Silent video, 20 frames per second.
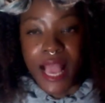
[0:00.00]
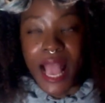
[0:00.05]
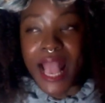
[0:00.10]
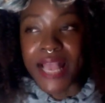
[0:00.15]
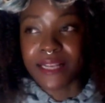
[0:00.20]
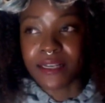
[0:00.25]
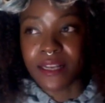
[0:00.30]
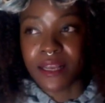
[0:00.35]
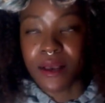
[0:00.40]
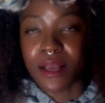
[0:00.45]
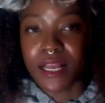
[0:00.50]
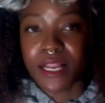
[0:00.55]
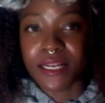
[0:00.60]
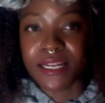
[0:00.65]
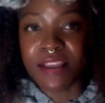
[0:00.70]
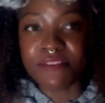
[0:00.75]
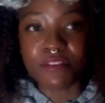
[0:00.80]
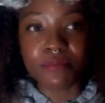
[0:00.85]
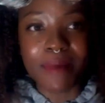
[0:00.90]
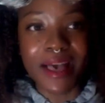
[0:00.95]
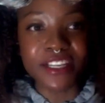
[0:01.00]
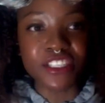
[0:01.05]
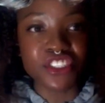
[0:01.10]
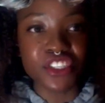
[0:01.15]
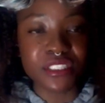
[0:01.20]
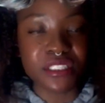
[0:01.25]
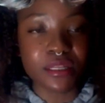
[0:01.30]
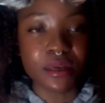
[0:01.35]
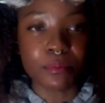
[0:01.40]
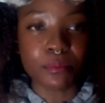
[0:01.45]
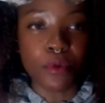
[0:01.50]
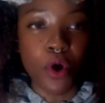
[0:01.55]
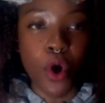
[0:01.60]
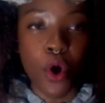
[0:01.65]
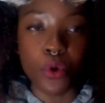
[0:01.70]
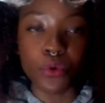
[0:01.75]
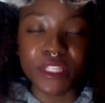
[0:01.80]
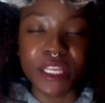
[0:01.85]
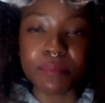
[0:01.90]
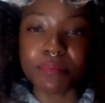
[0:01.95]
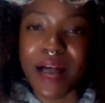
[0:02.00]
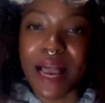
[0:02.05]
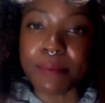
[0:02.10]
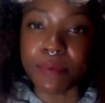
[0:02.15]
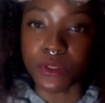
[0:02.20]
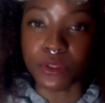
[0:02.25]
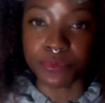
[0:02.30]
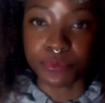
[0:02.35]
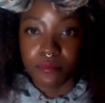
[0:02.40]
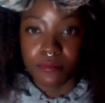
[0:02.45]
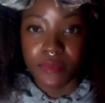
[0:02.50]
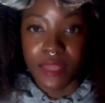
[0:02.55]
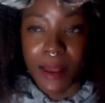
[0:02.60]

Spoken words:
And never mind just the Holy Bible,